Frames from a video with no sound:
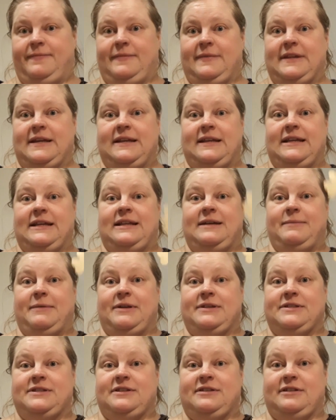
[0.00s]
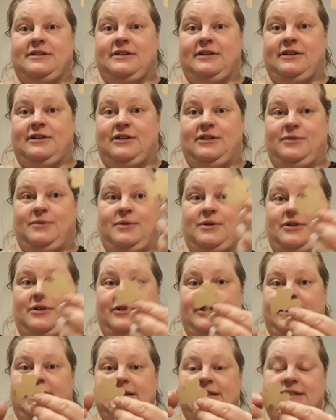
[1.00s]
And then I'm just gonna glue
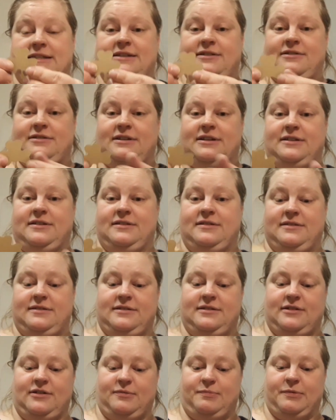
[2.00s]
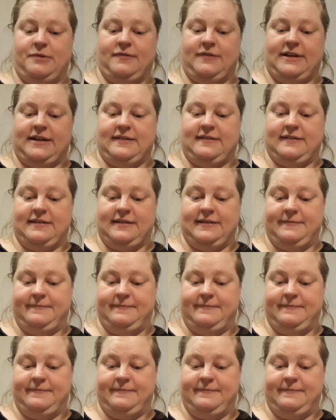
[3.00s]
on this on the top of that.